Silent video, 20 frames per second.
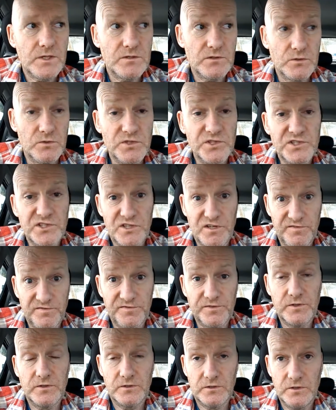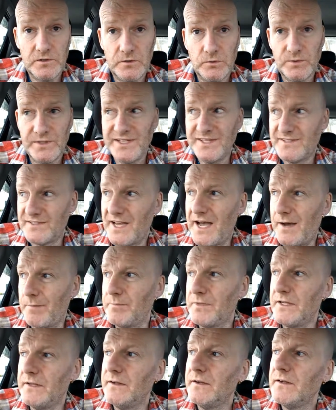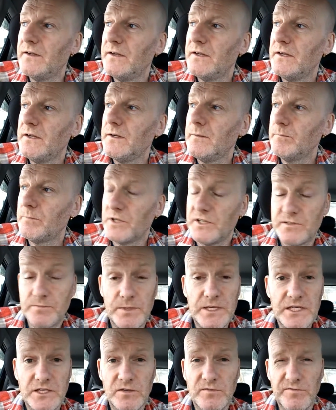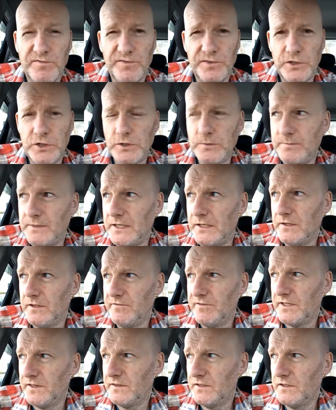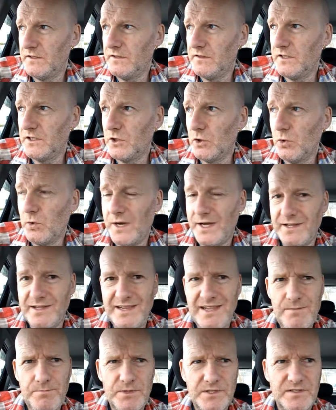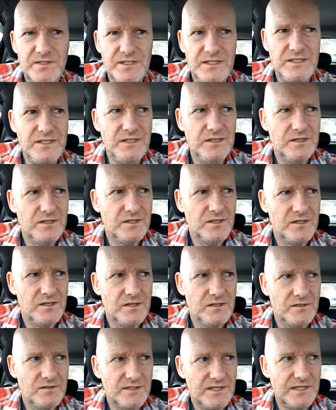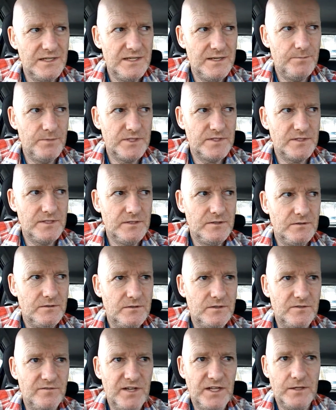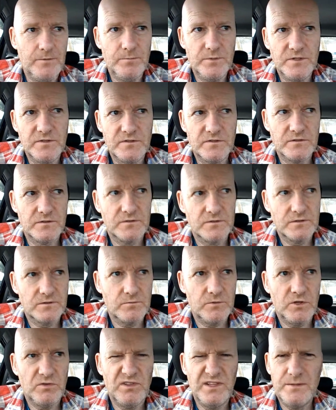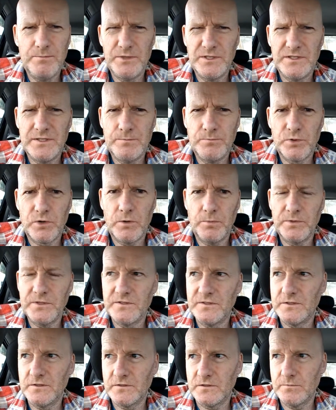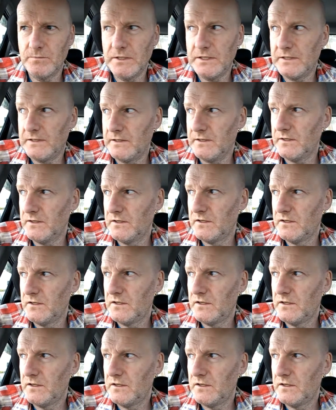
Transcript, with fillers: So stuff, you know, is happening but it's been confirmed now. They've had the, the go ahead. Liberty, Liberty Developments or, or, Liberty Property or something like that.